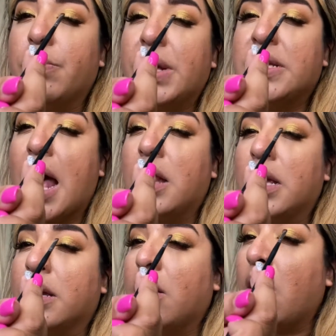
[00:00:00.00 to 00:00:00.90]

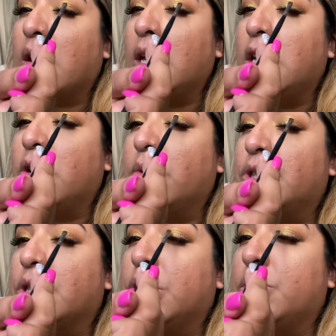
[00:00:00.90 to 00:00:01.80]
metallic on it. You would
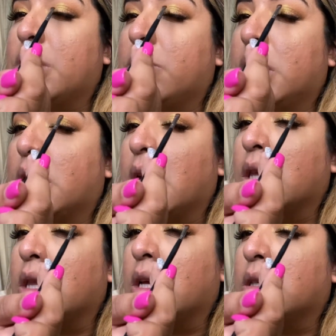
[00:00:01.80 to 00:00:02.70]
just use something
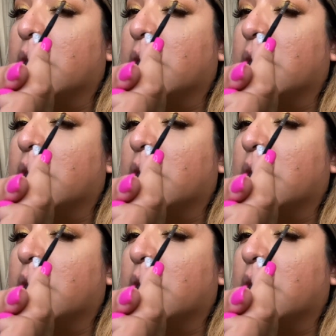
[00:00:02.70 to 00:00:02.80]
like this.